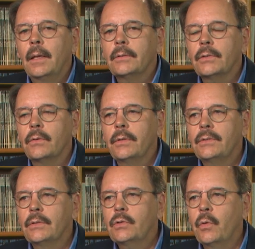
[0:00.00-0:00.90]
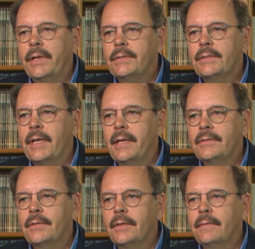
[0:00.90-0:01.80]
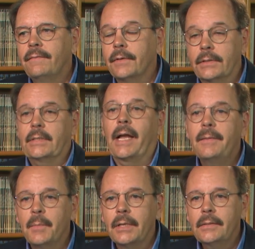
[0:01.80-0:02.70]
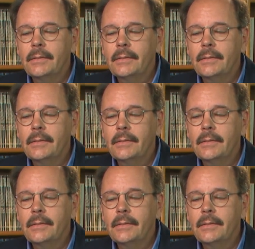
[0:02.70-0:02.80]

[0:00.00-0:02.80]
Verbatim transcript: And so there's this great sense of excitement